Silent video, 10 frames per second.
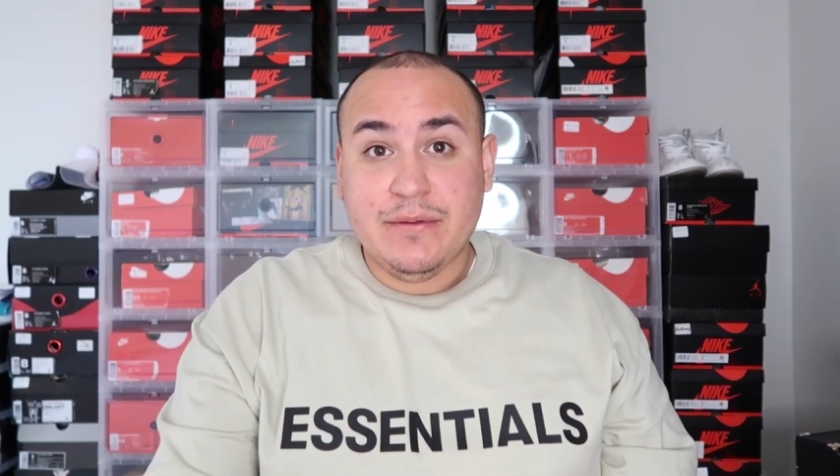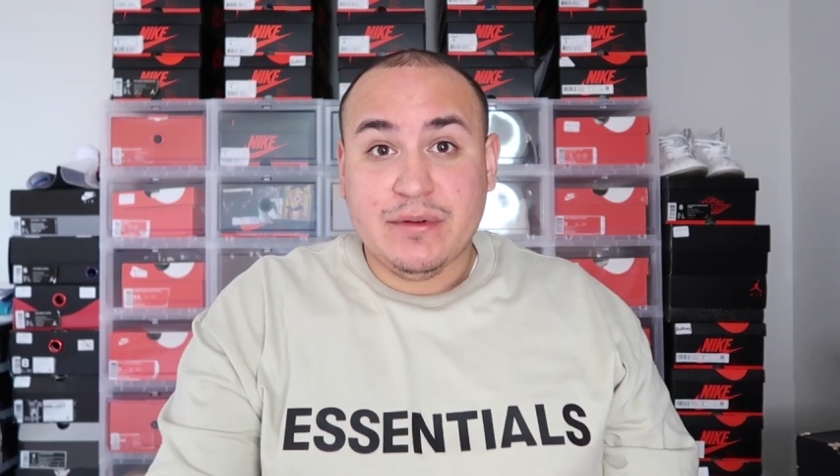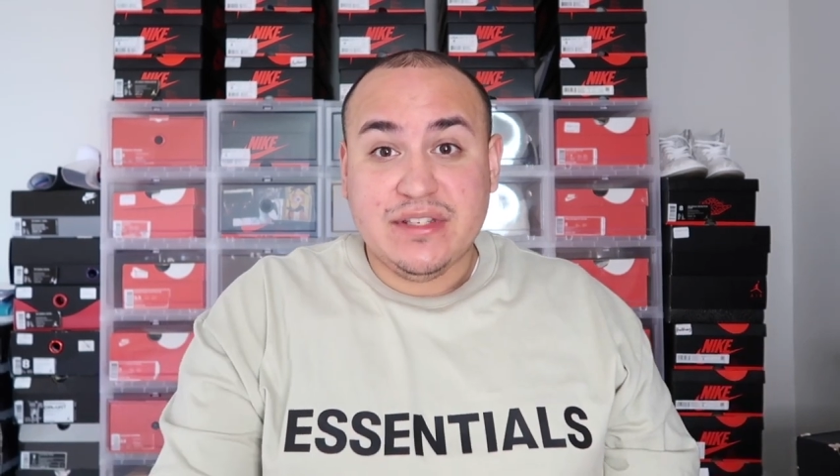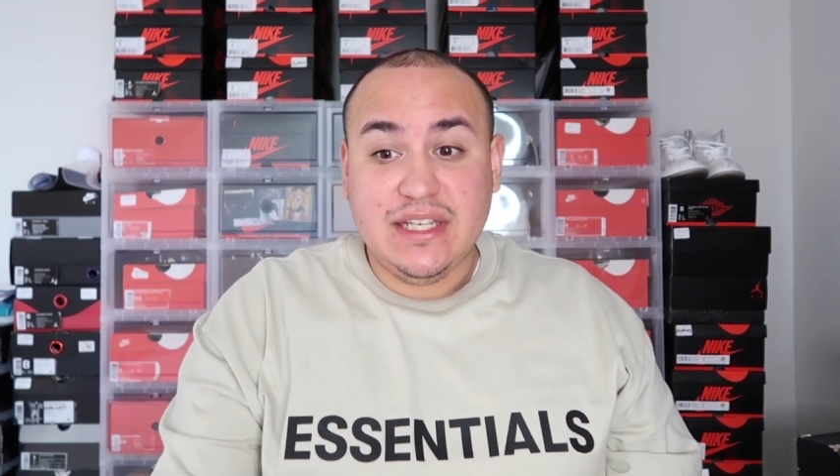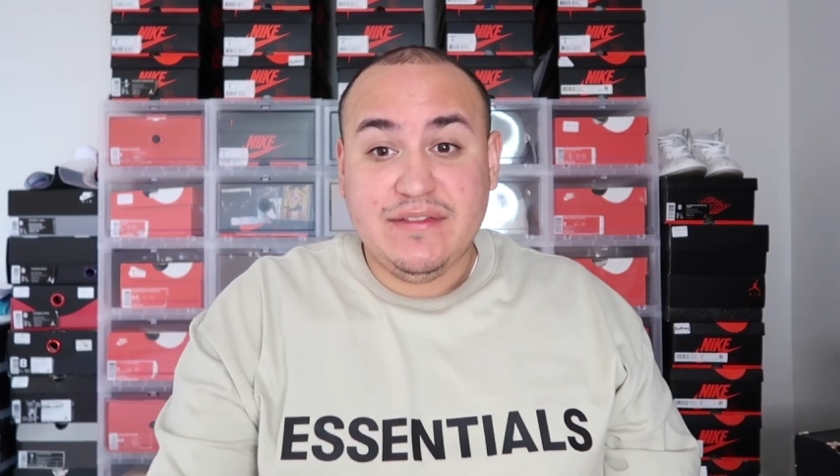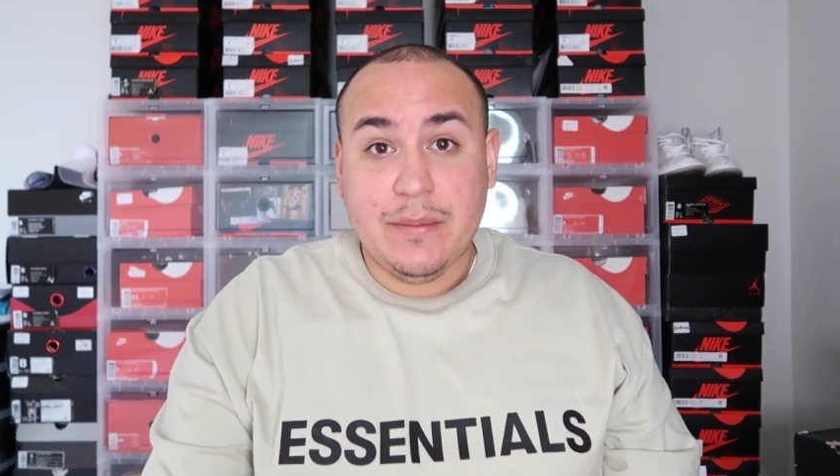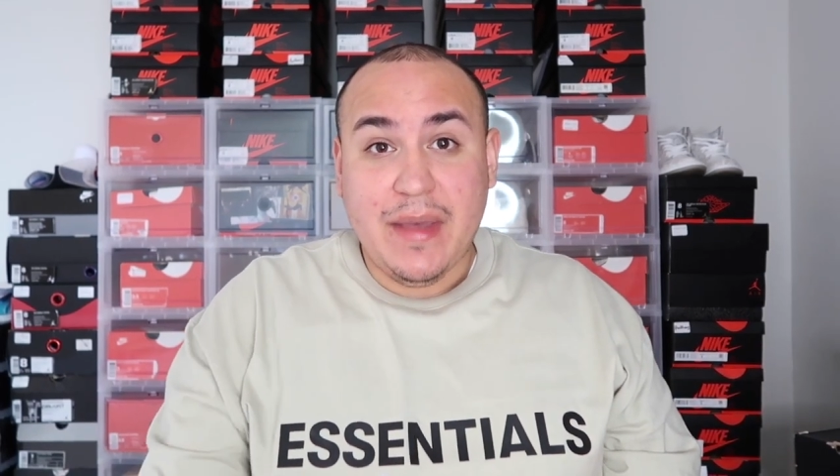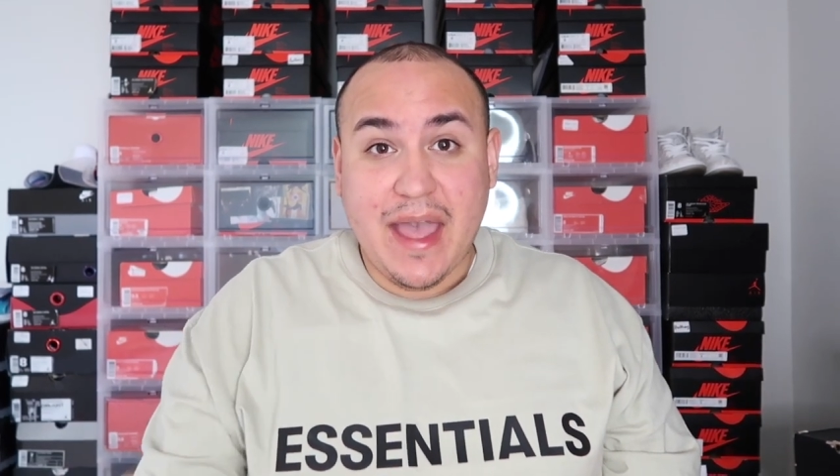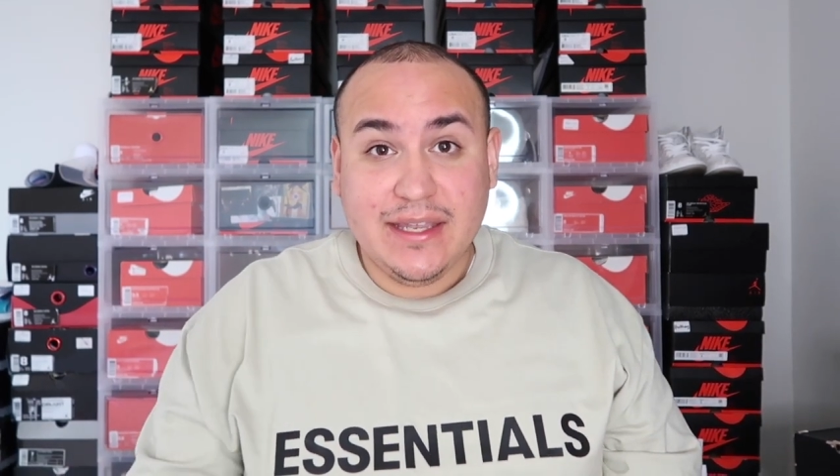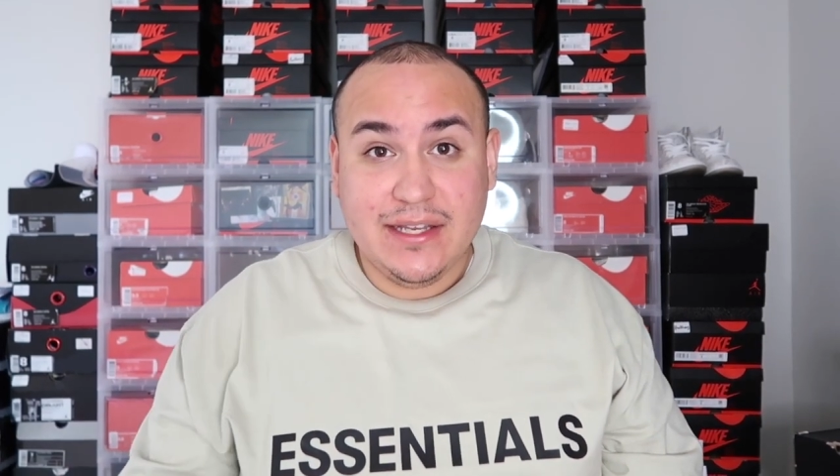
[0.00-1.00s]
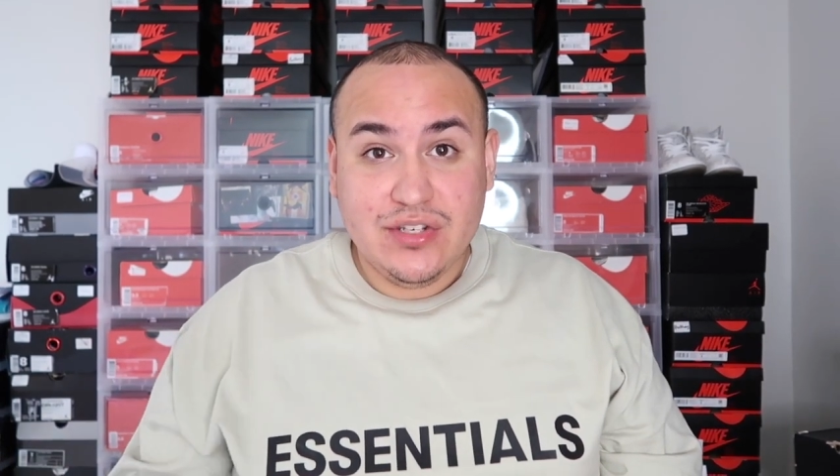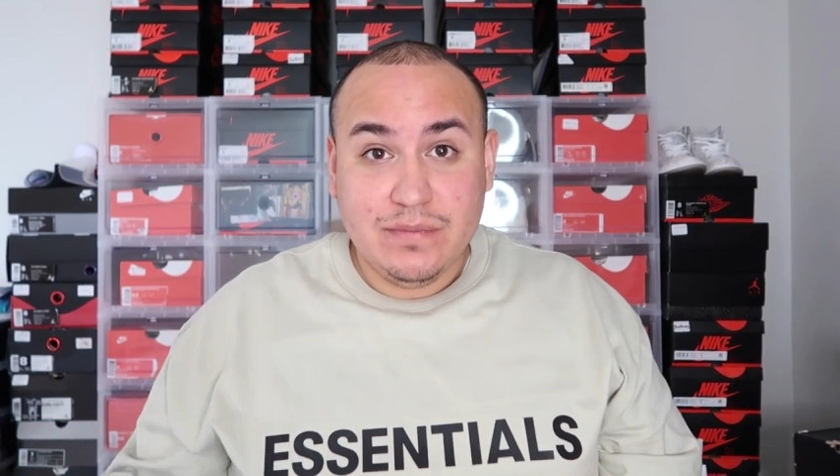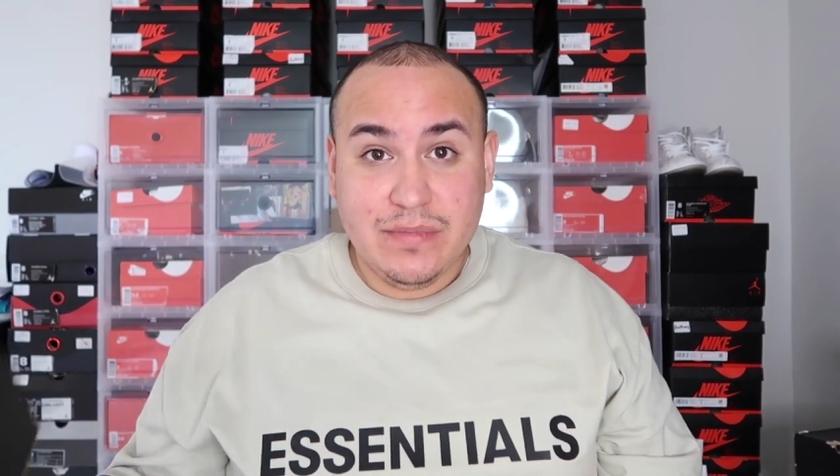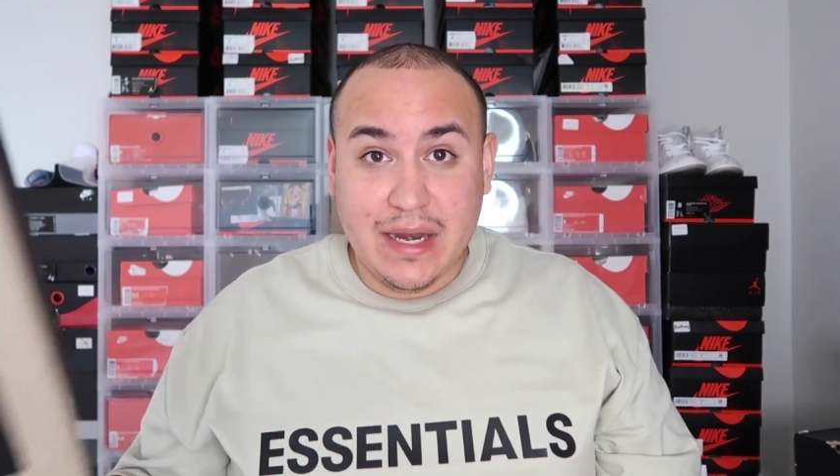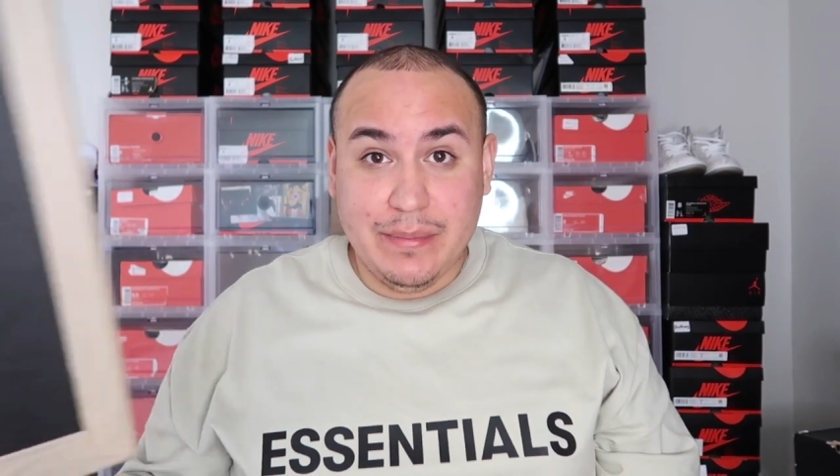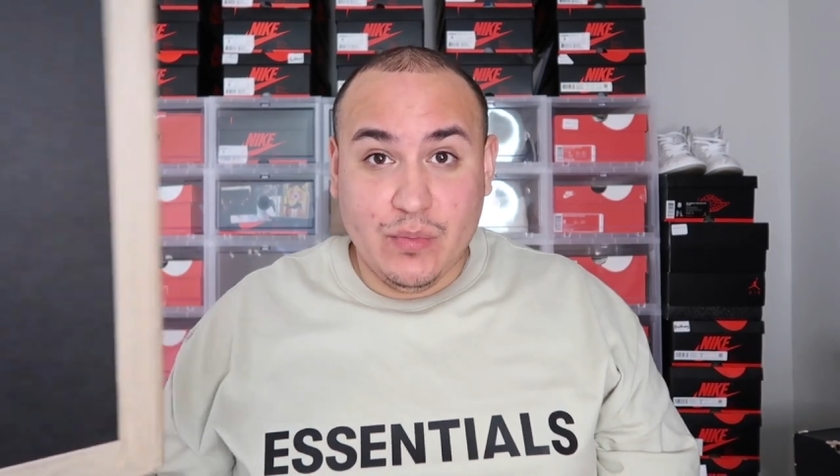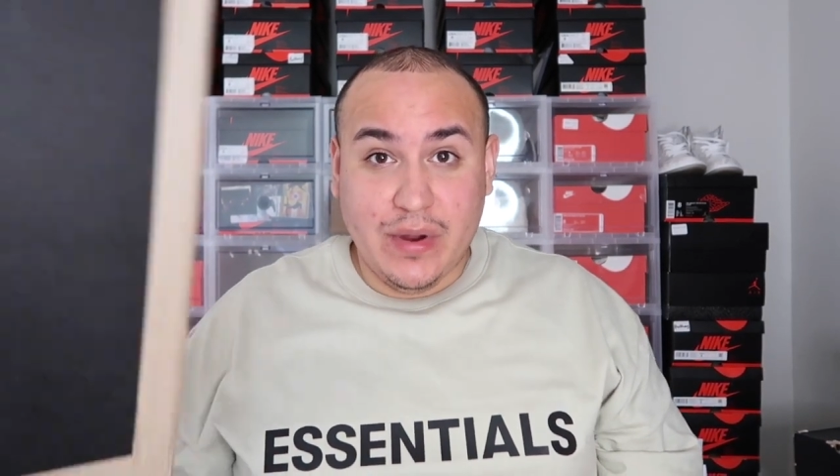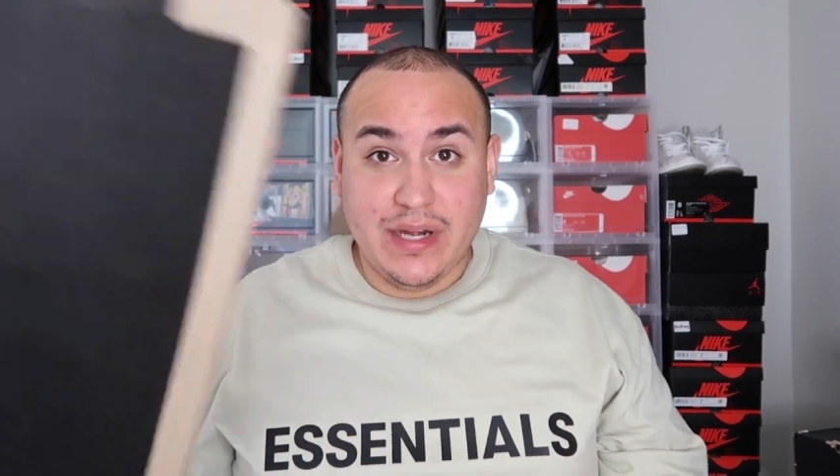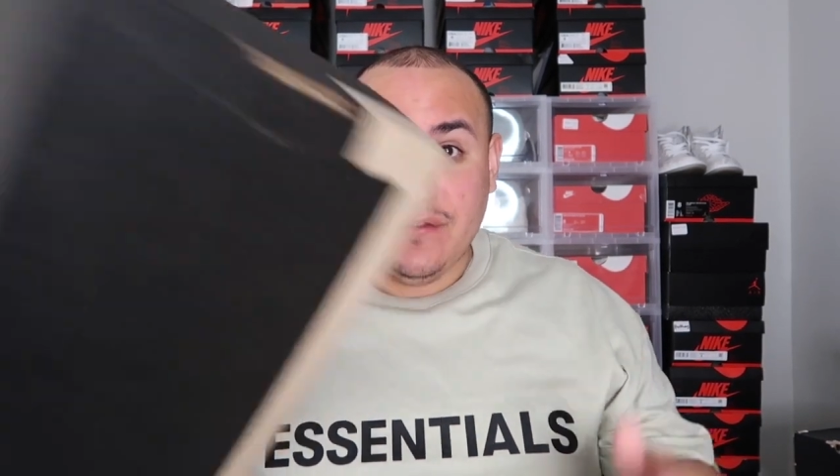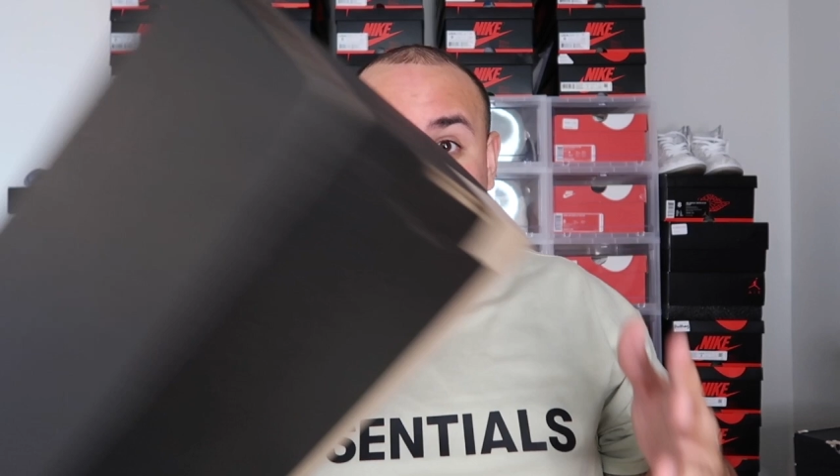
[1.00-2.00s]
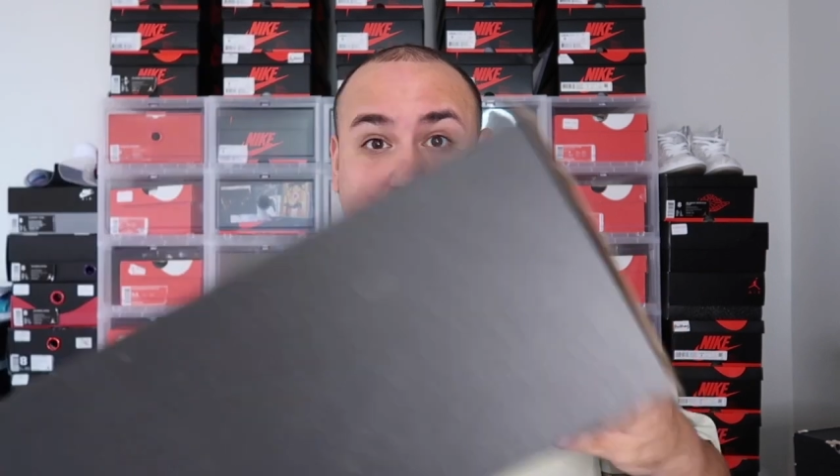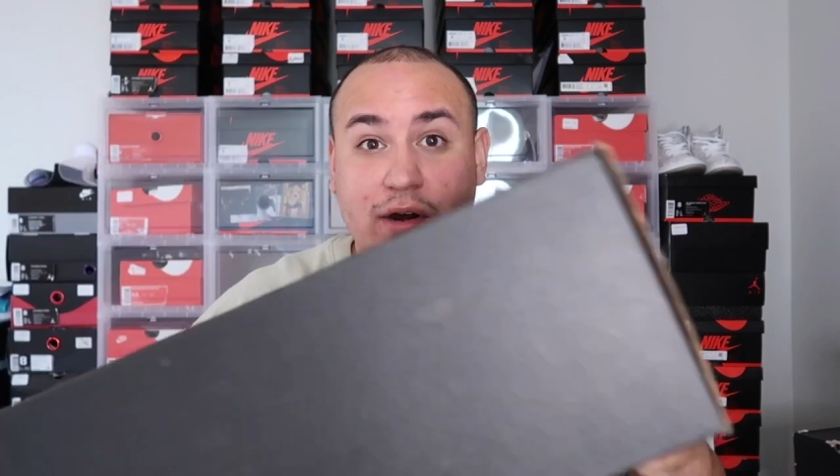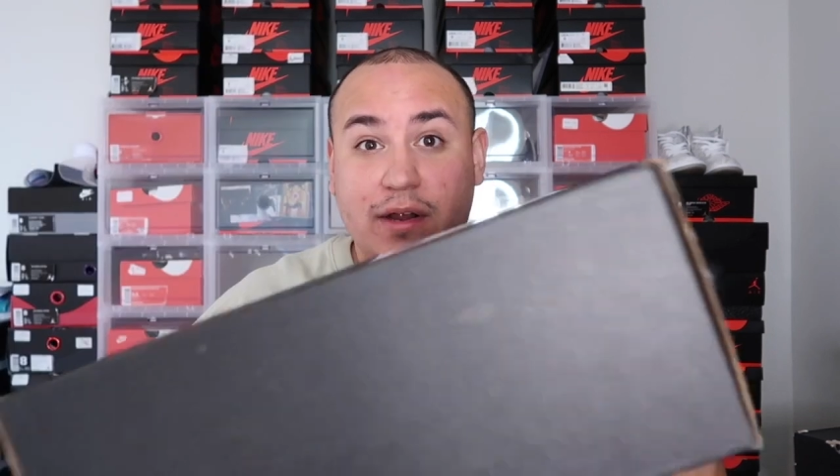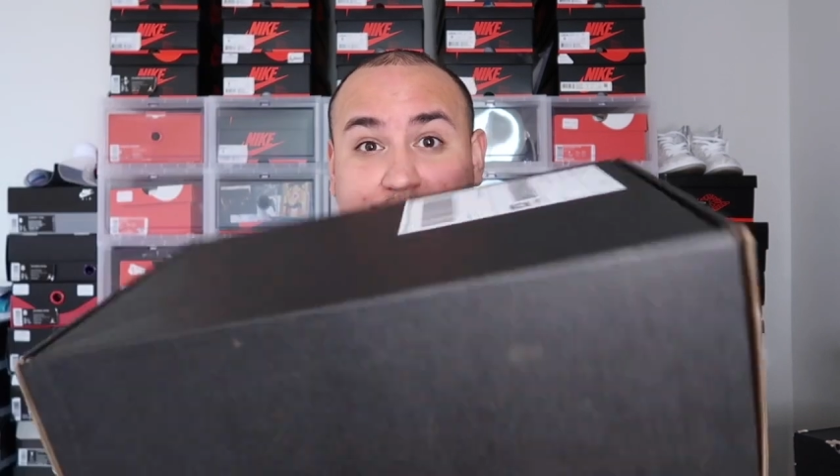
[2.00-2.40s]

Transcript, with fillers: received a package that I've been waiting for